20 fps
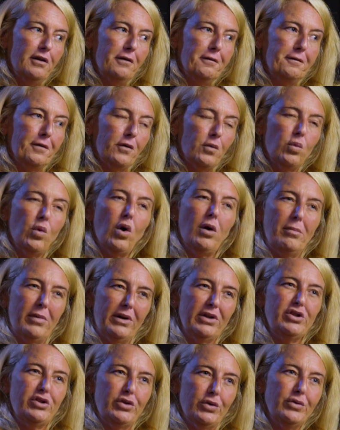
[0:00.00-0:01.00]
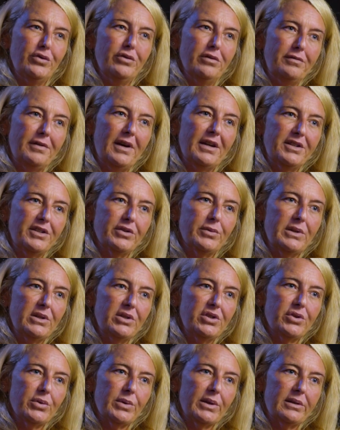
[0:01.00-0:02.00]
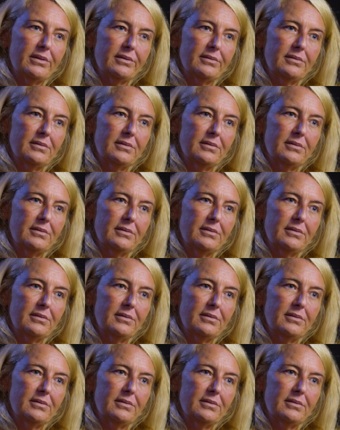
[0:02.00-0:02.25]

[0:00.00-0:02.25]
for what my children have had to endure.